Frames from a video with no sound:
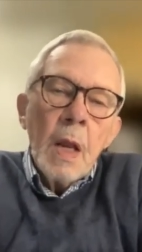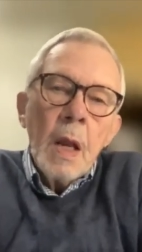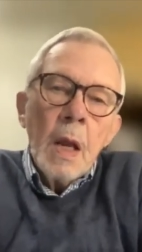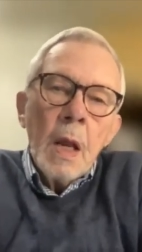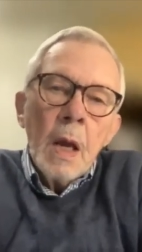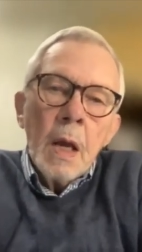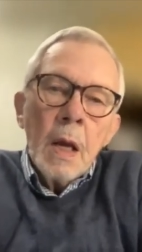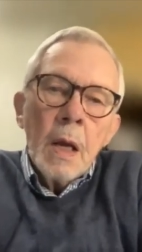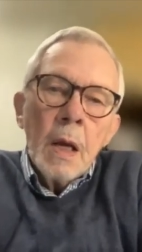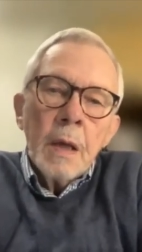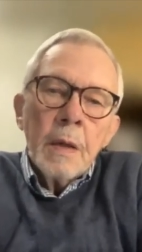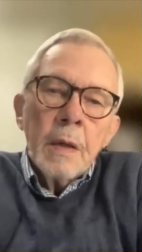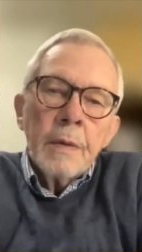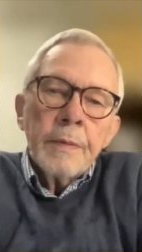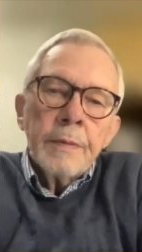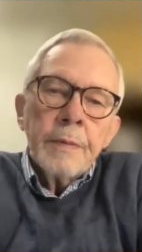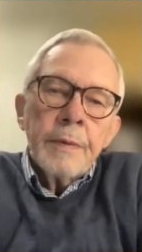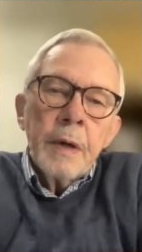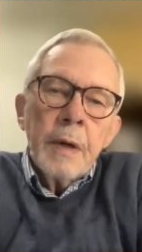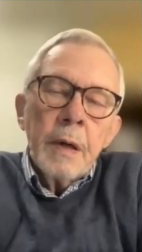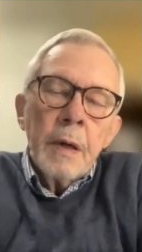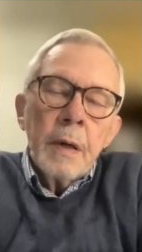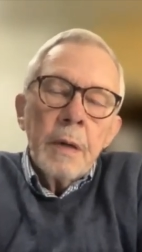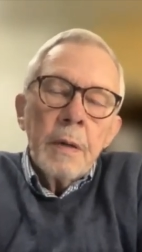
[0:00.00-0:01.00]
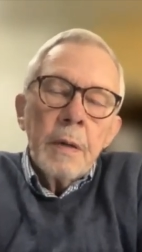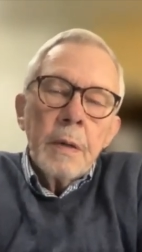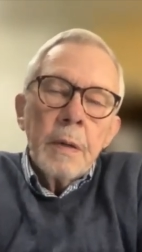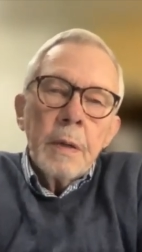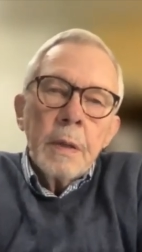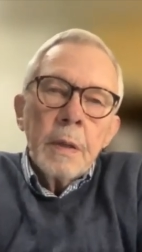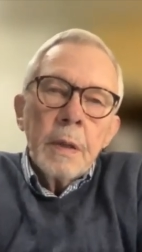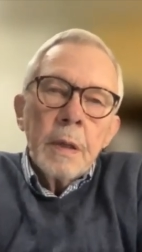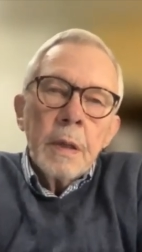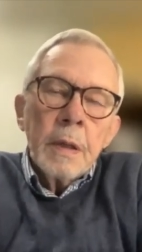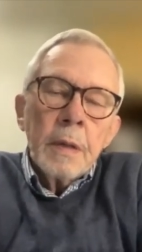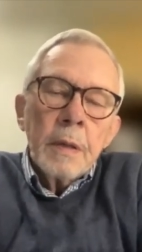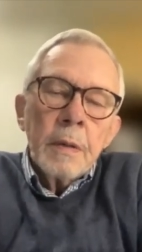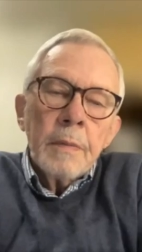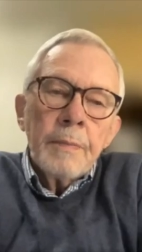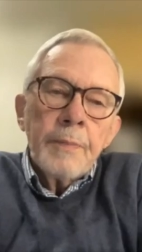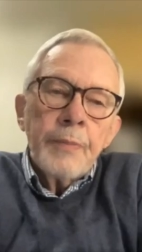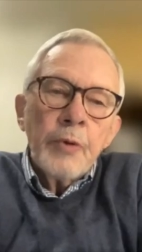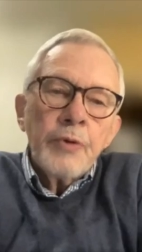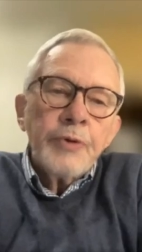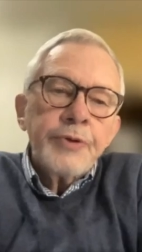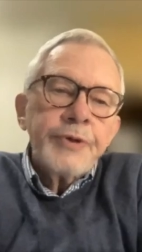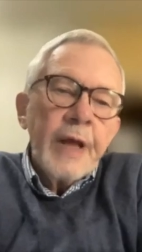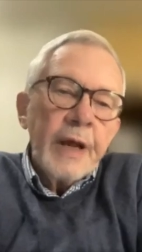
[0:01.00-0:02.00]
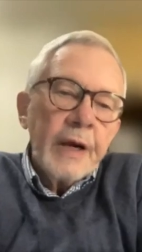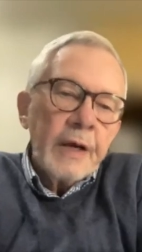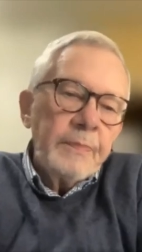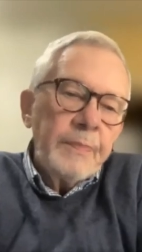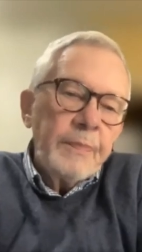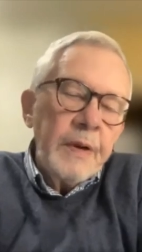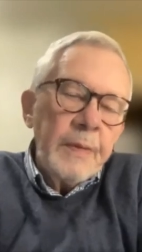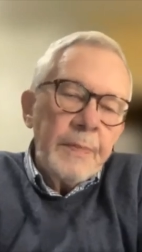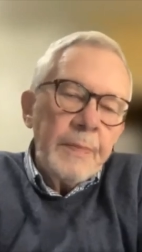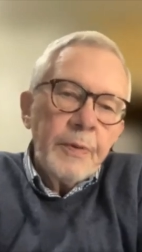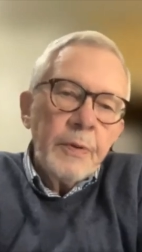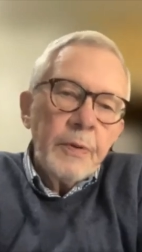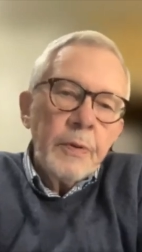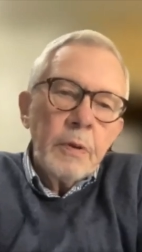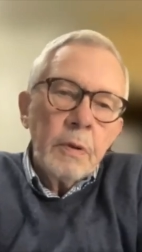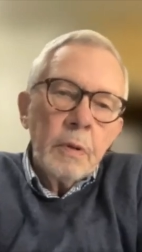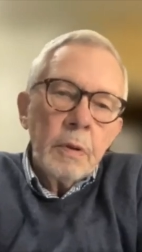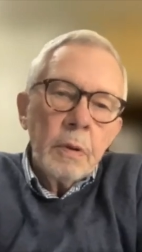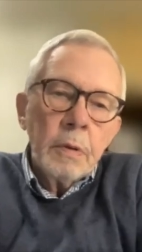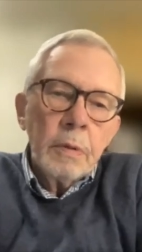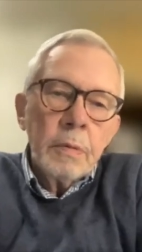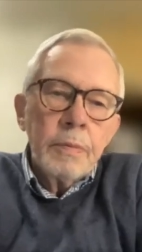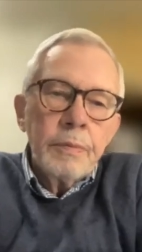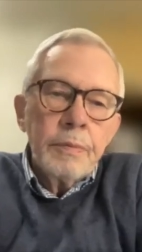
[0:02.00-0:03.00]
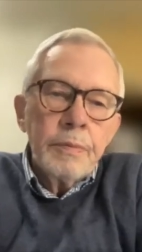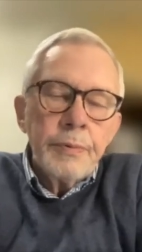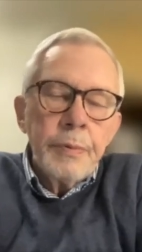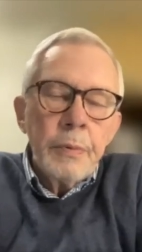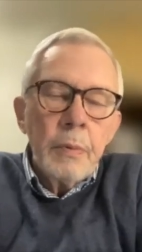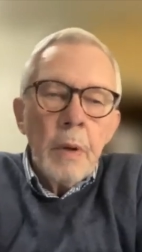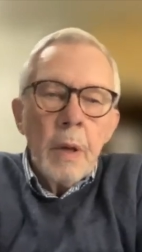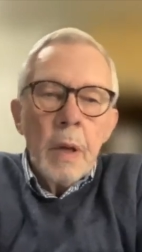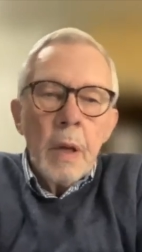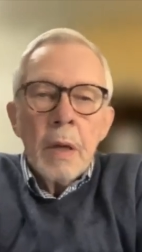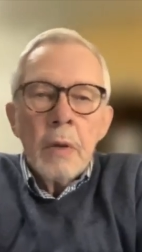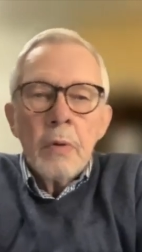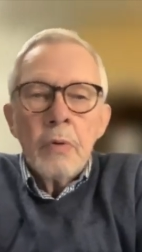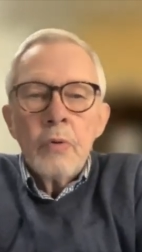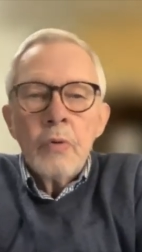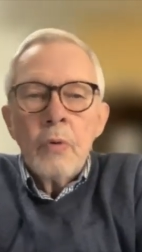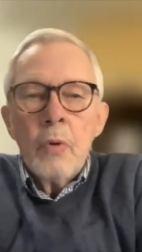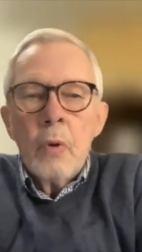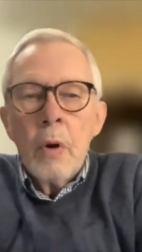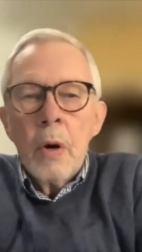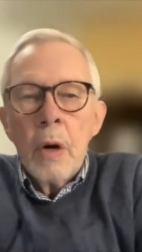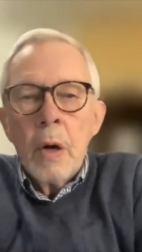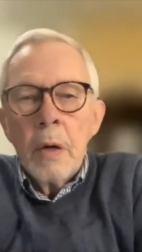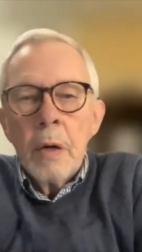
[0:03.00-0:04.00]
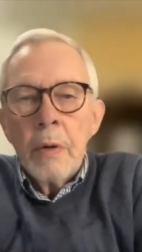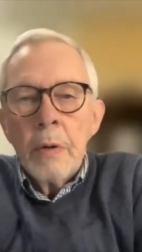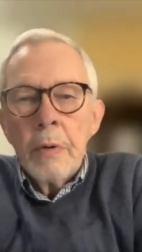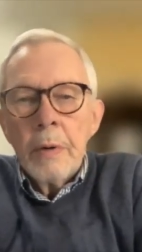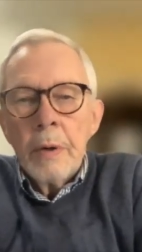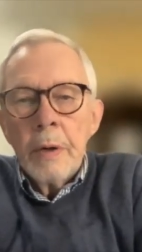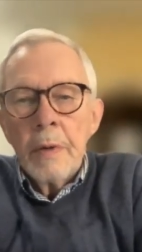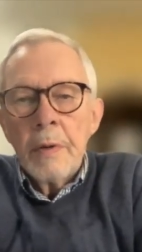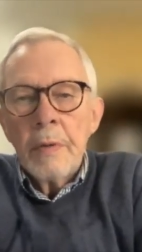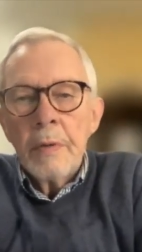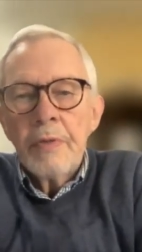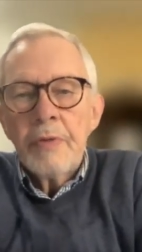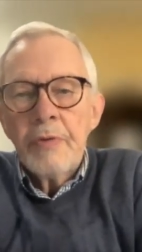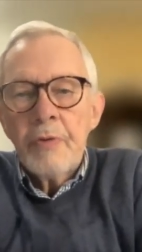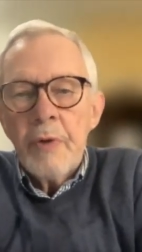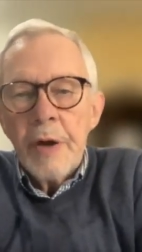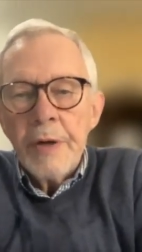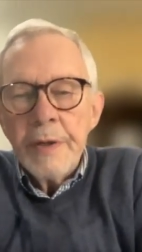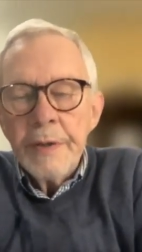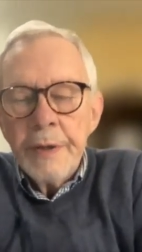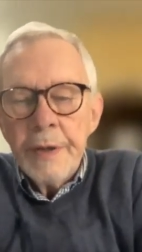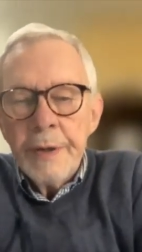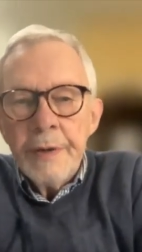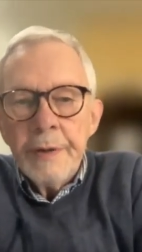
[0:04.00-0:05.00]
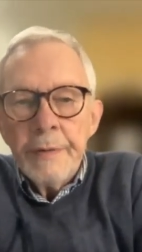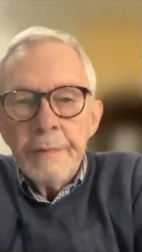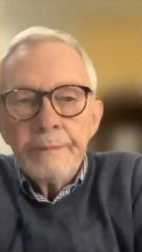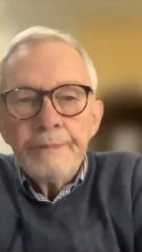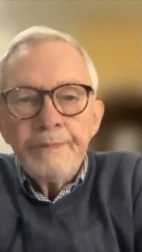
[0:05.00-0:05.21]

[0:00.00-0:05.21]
uh, uh, protect people uh, who are uh, threatened.